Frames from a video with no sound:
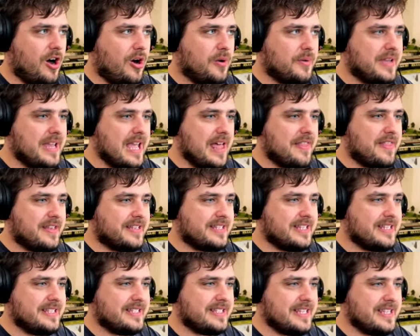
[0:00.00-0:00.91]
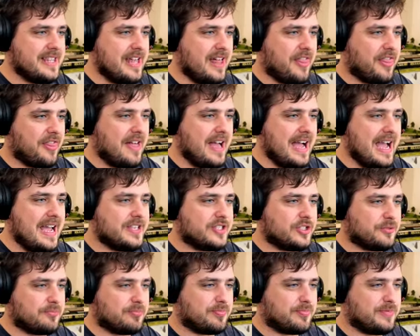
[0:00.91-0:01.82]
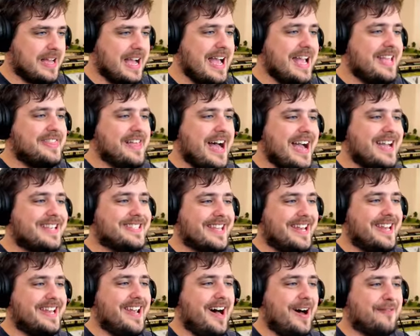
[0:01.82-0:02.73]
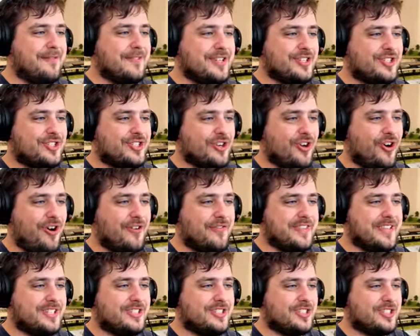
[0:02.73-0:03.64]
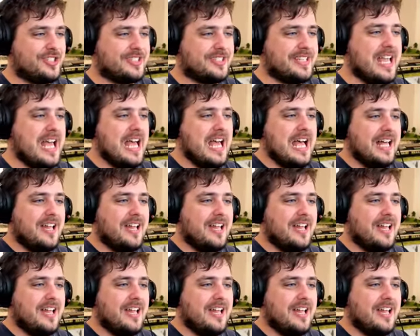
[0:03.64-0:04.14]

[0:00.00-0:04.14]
Oh yeah, this is see that that is a that, that is a lovely shot of these two, see,